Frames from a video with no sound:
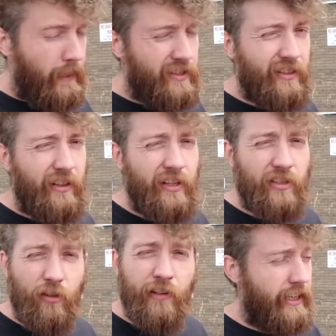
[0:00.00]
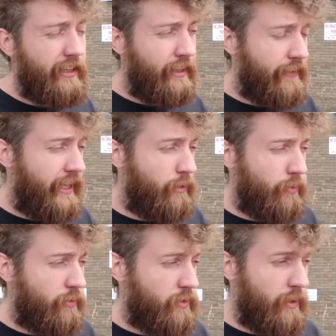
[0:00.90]
they're so readily
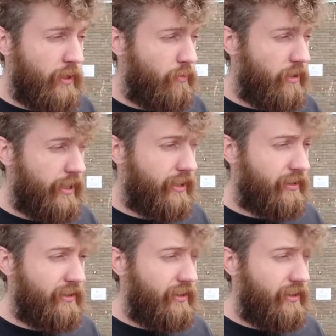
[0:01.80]
available as well. Like